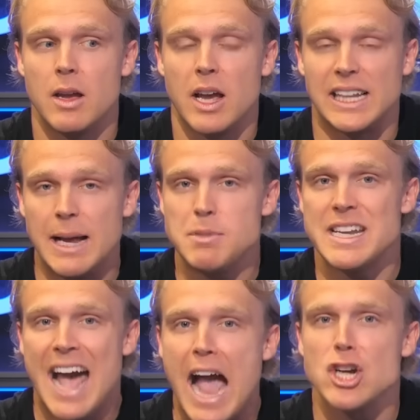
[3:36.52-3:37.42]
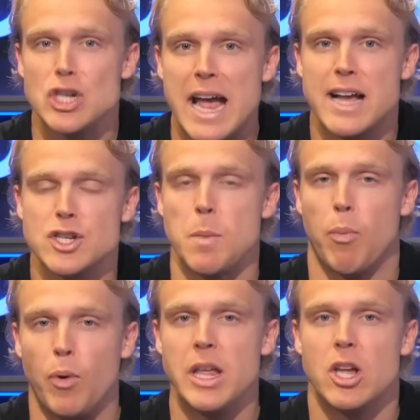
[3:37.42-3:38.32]
Clemson actually has some
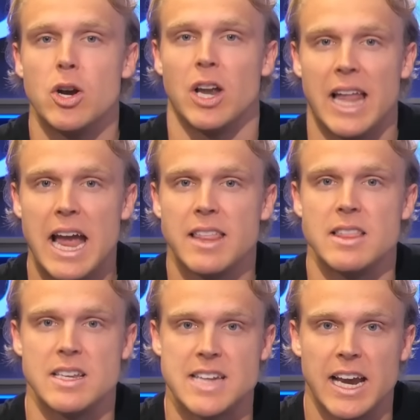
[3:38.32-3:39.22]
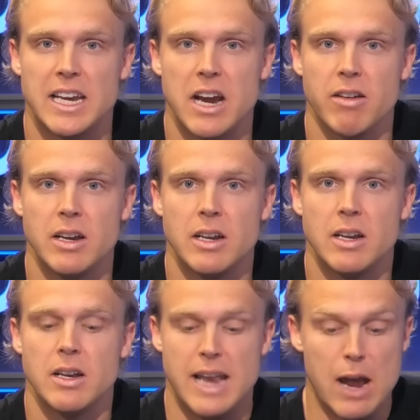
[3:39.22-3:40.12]
pretty good length in the secondary.
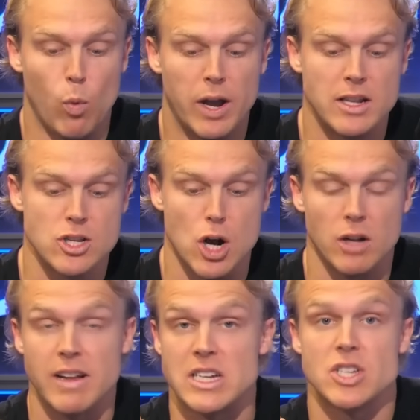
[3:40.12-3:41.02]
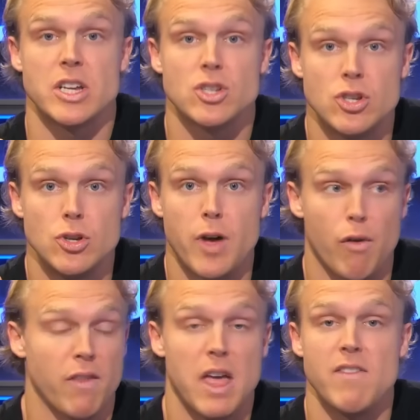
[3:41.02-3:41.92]
Nate Wiggins is all of like 6'2". I don't
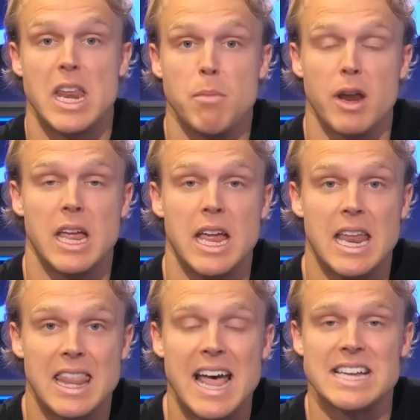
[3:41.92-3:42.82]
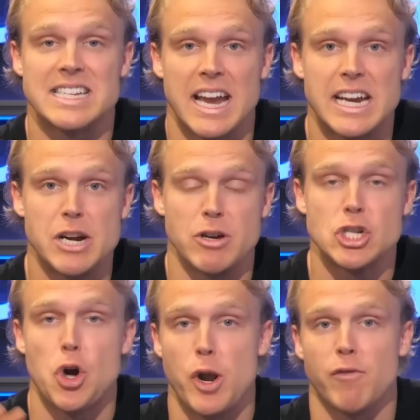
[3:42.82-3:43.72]
think they have anybody in that secondary
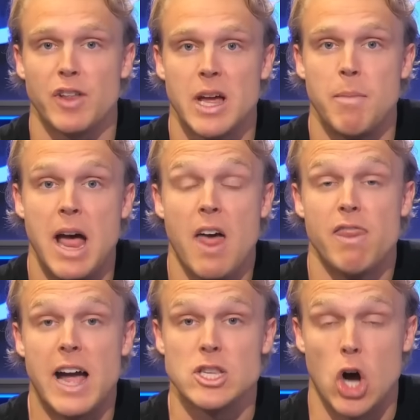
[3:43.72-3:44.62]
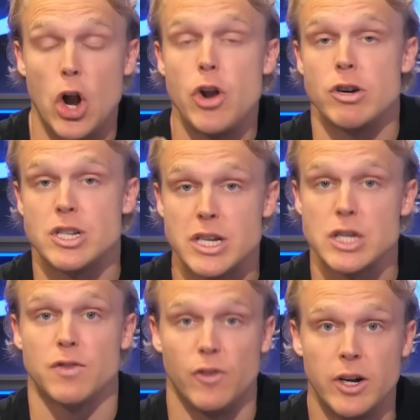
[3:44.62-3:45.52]
starting for them that's under
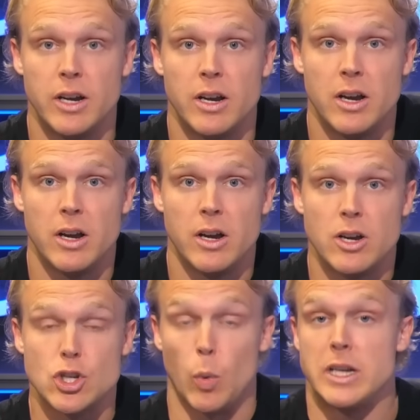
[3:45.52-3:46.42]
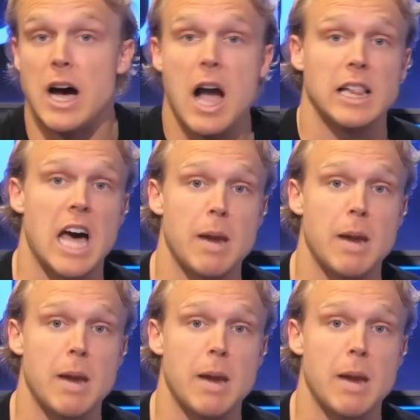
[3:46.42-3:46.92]
6 foot. So we talk a lot